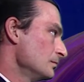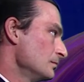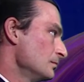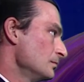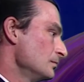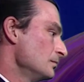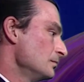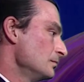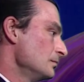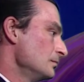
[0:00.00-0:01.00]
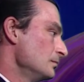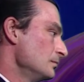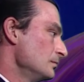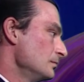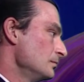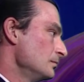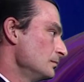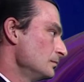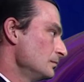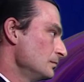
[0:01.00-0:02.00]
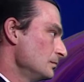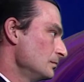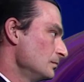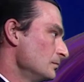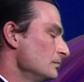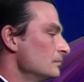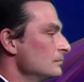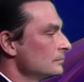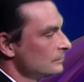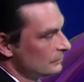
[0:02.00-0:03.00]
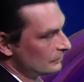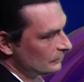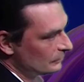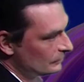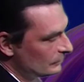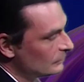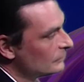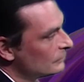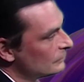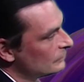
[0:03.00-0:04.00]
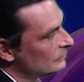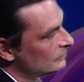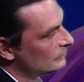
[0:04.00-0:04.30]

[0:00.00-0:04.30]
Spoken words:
[no speech]